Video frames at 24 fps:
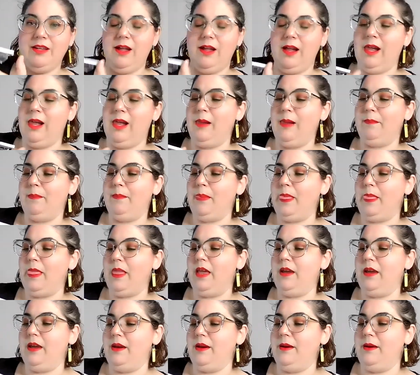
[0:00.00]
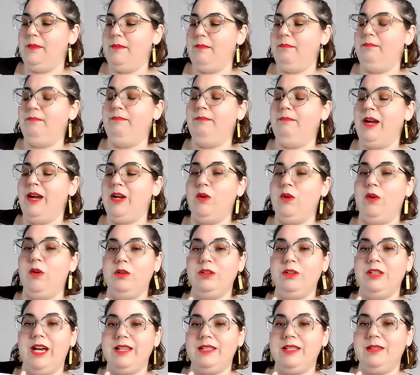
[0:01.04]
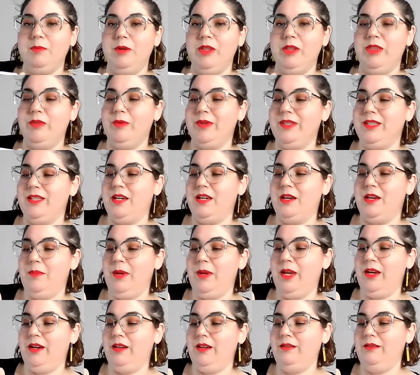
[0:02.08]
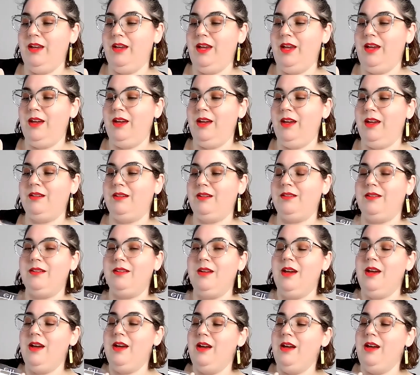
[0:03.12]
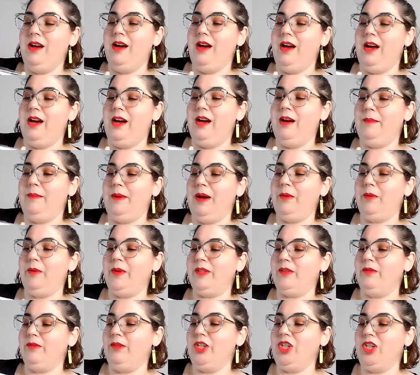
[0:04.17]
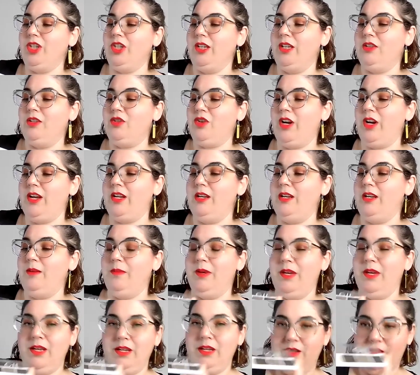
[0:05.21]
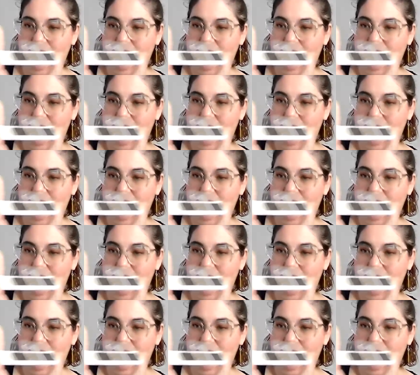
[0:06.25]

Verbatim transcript: um, my goal last month was to hit pan. And um, I was originally trying to hit pan in